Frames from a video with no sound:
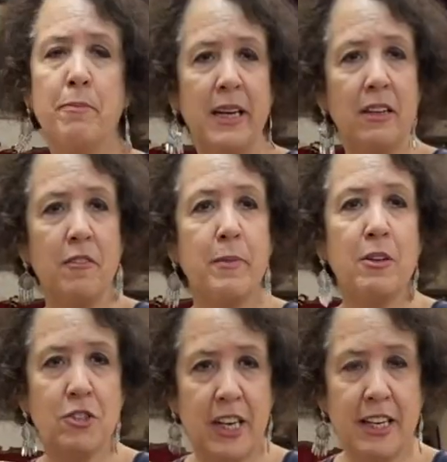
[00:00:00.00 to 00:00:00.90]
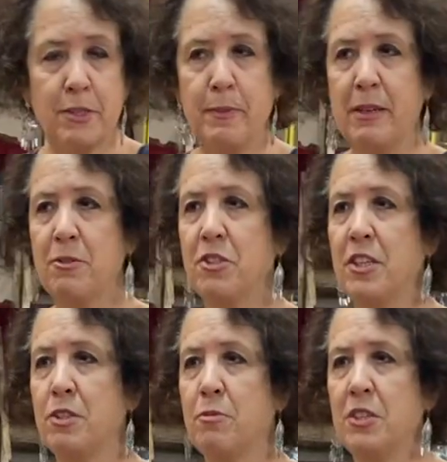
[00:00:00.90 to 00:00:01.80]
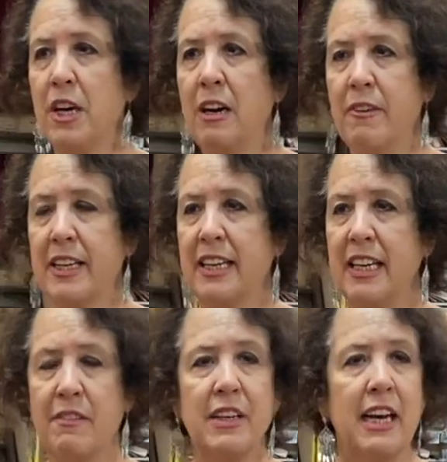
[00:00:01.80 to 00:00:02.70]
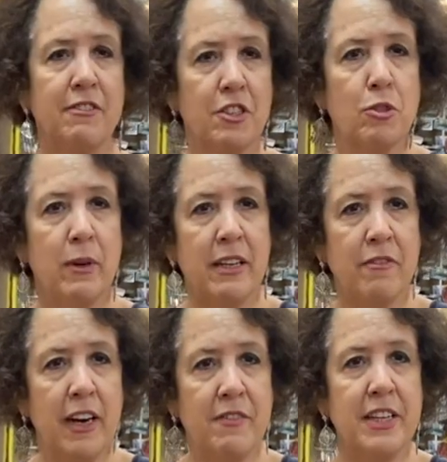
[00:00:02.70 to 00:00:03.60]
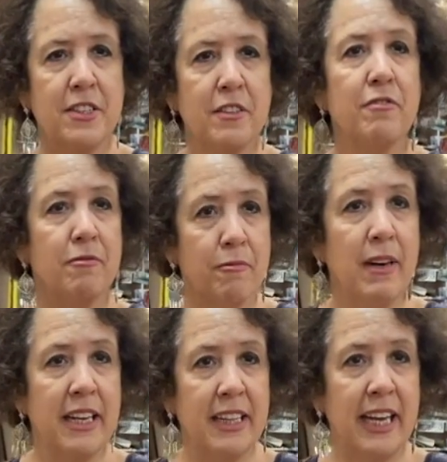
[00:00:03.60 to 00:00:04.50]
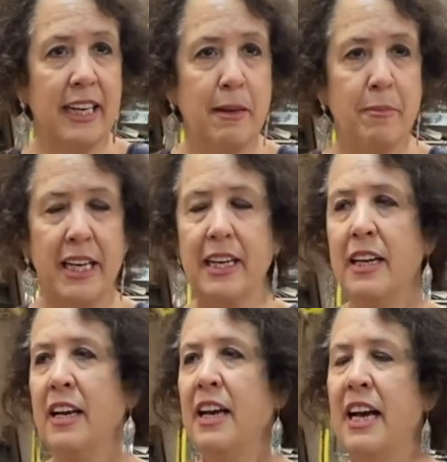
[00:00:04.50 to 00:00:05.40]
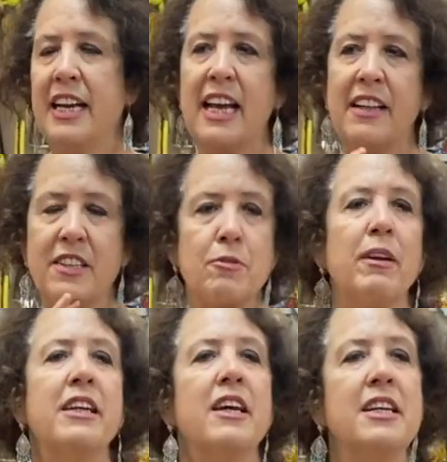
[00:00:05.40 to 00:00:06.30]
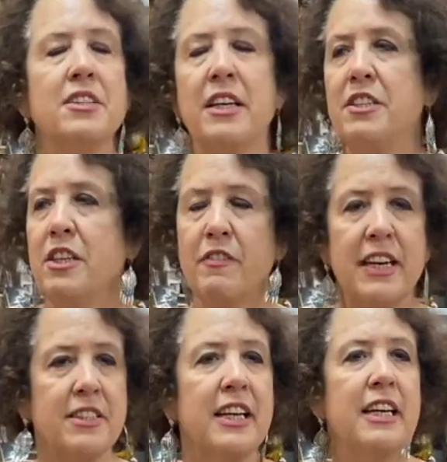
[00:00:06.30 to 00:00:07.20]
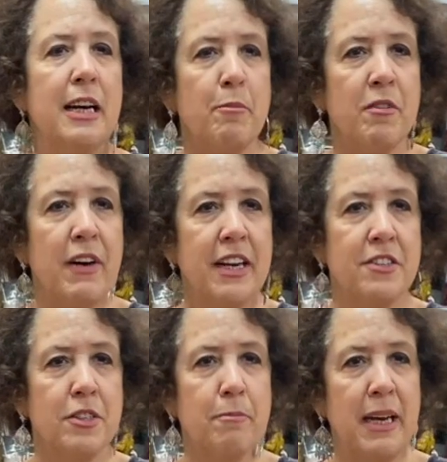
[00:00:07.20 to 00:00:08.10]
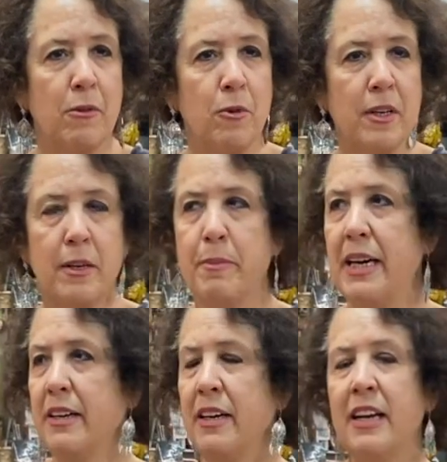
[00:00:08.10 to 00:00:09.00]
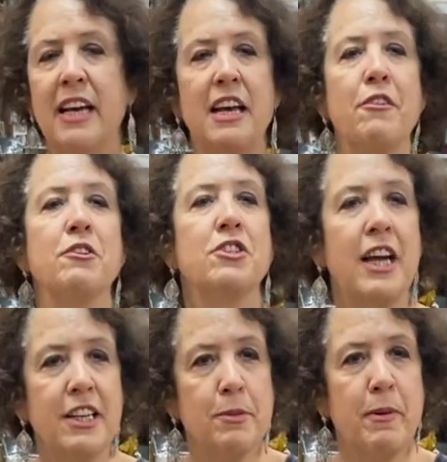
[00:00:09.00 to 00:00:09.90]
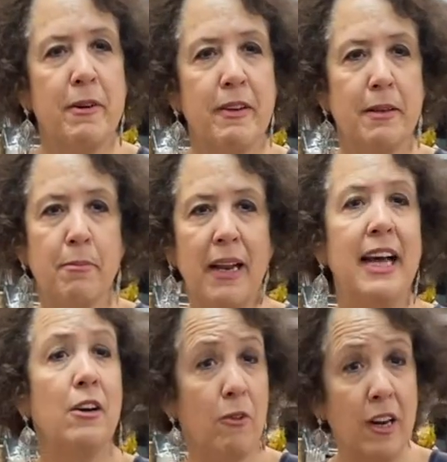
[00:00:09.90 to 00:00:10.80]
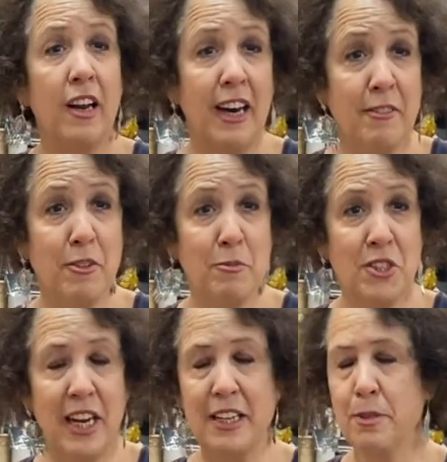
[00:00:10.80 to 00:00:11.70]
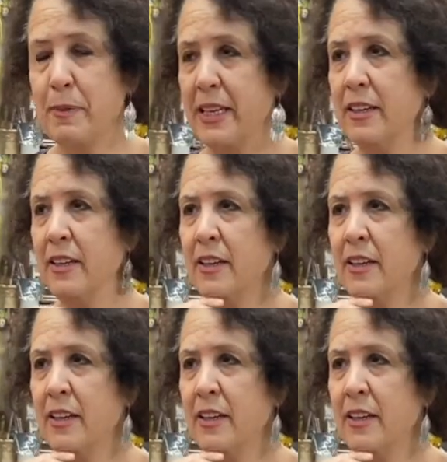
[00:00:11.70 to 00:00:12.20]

Bell, Bell Shakespeare, was just retiring and leaving after 25 years of running that company. And he had this really nice idea of asking a number of artists to make work about either a Shakespearean play or a line from Shakespeare.